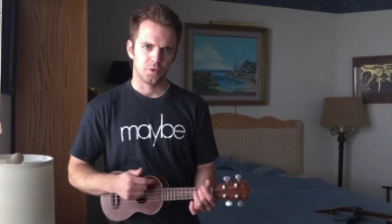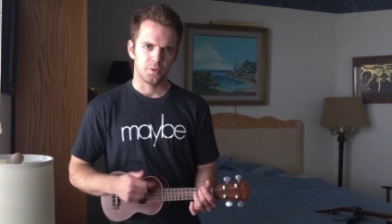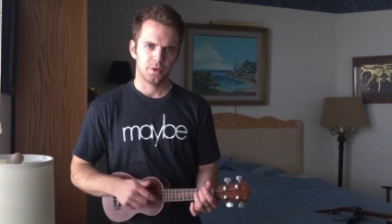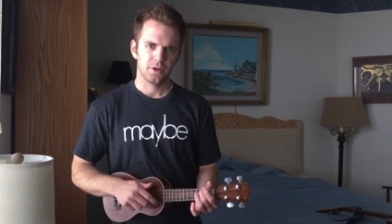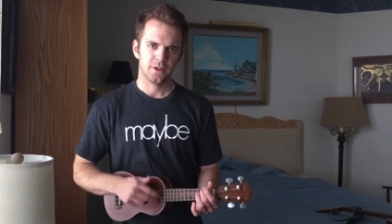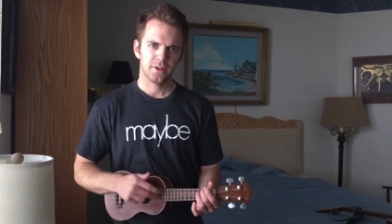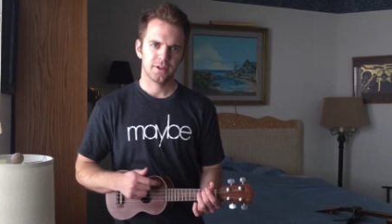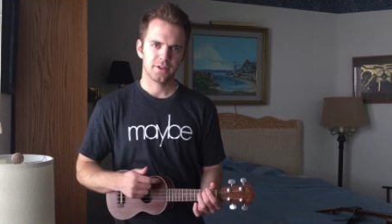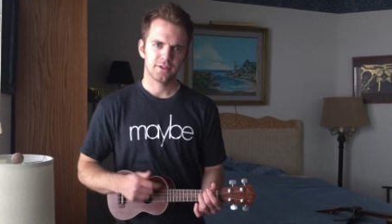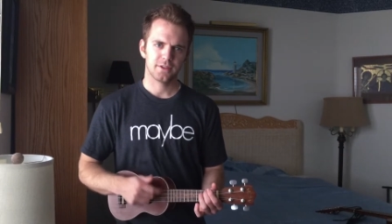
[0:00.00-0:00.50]

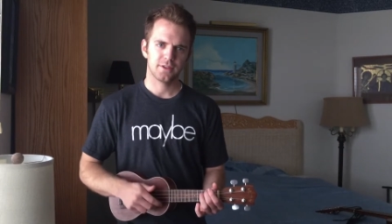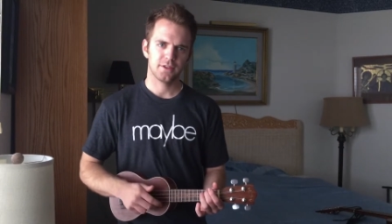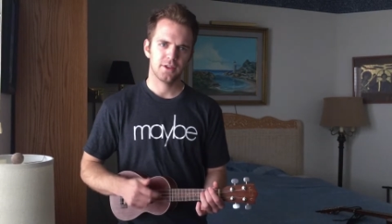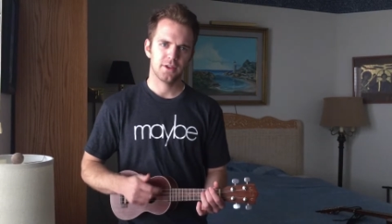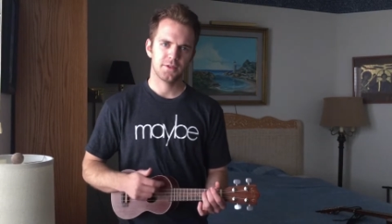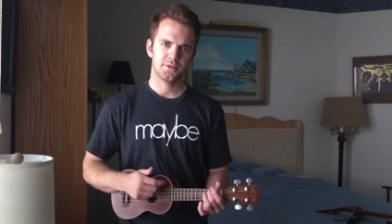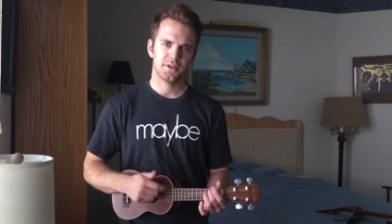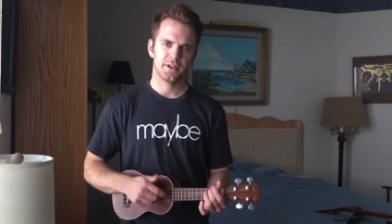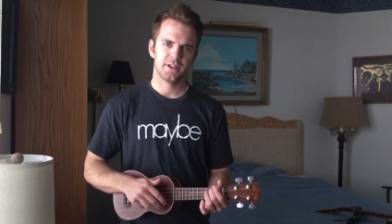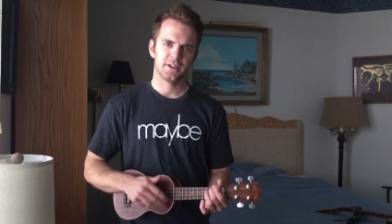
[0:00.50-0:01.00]
Will the
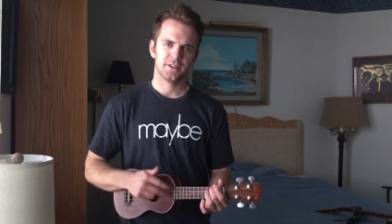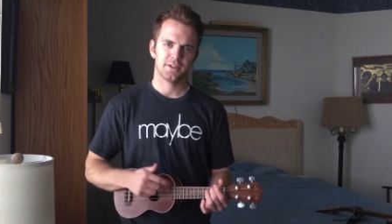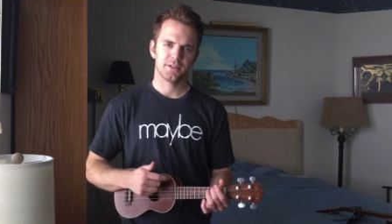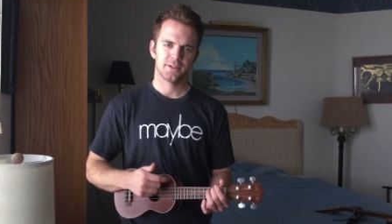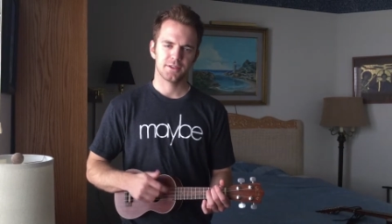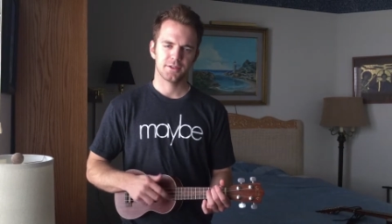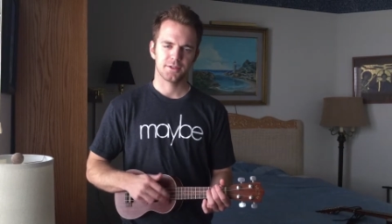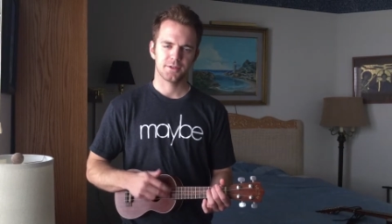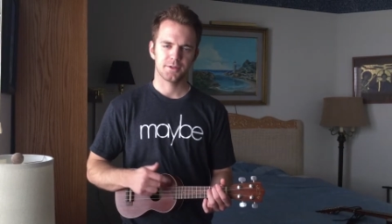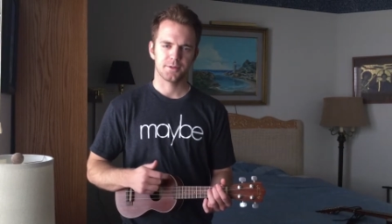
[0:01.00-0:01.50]

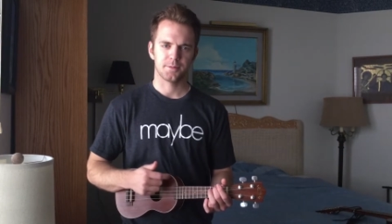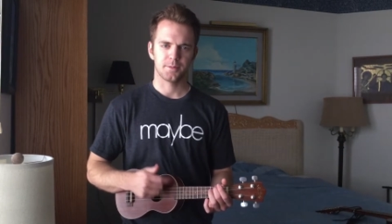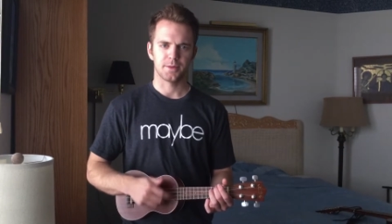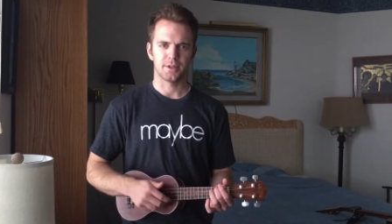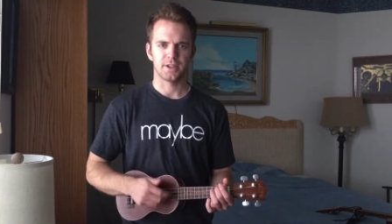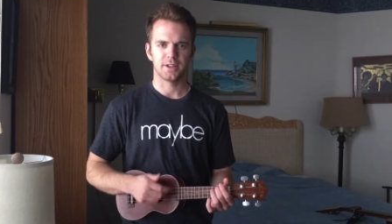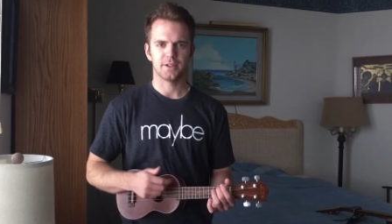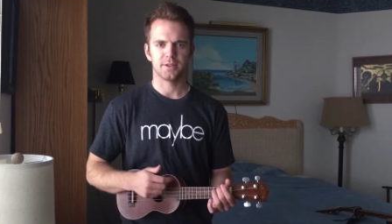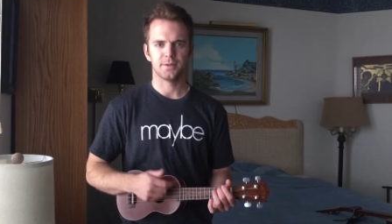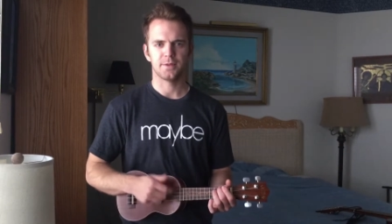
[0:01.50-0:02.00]
service
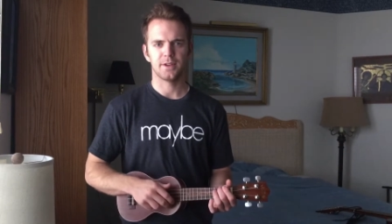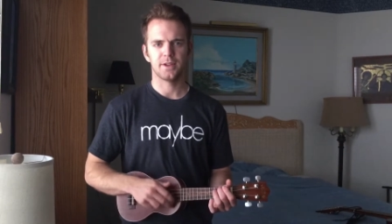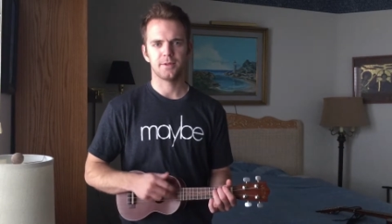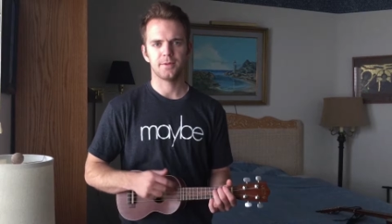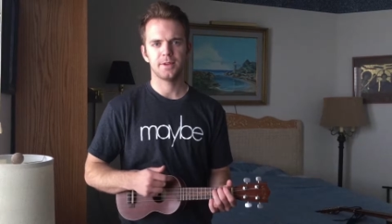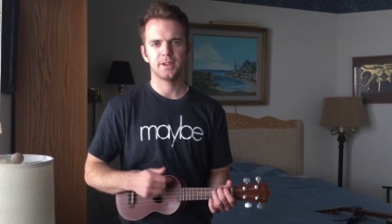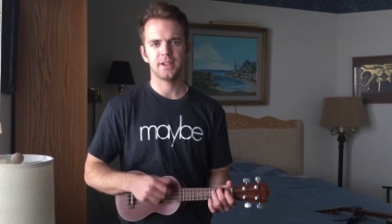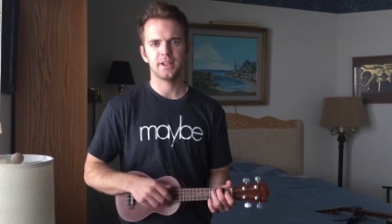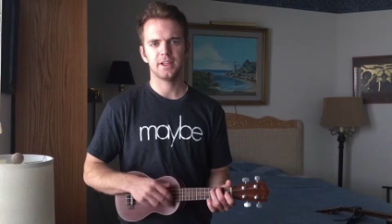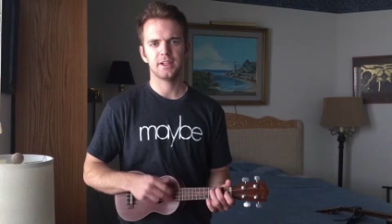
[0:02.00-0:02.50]
be
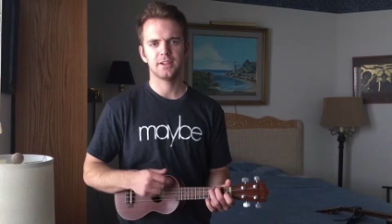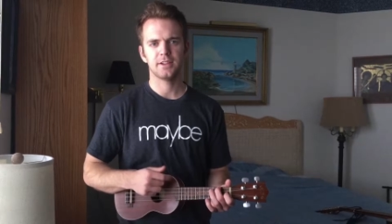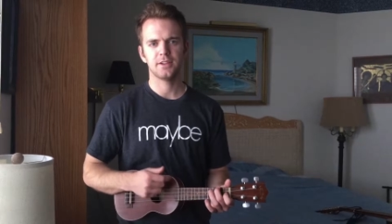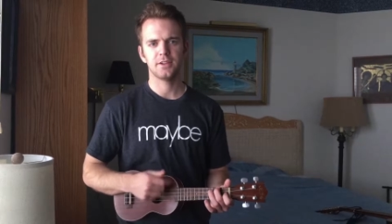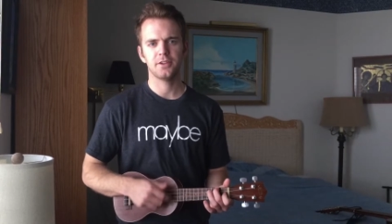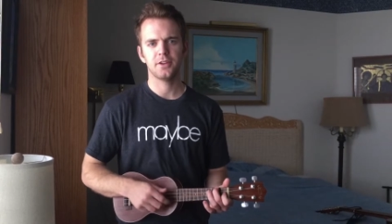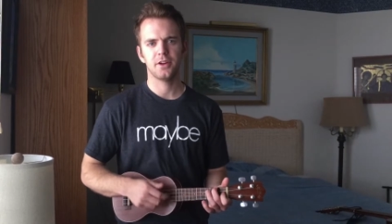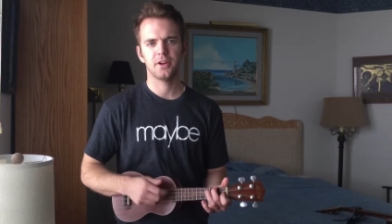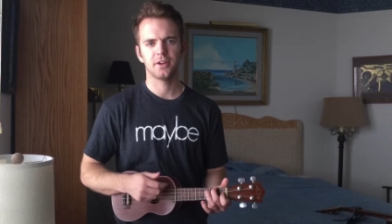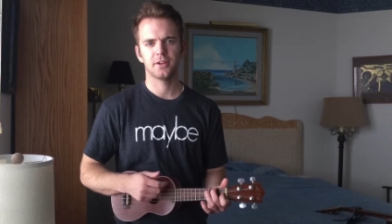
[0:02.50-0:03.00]
very
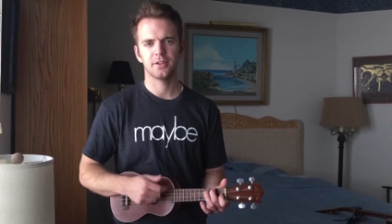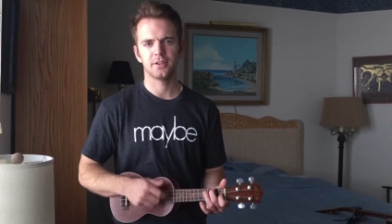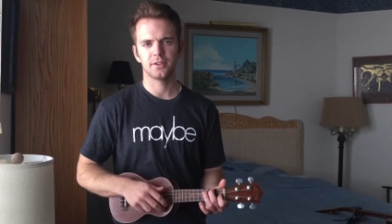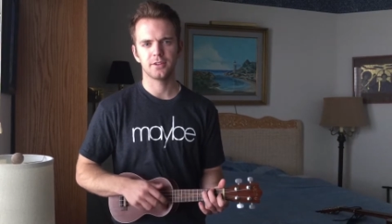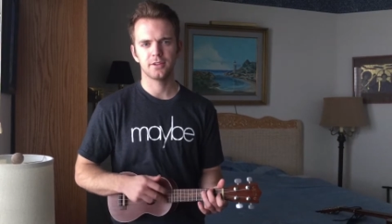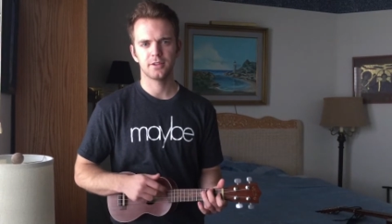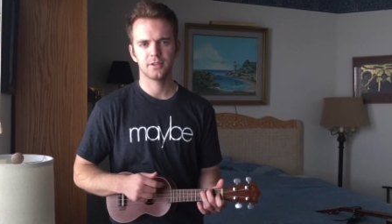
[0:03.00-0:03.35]
long?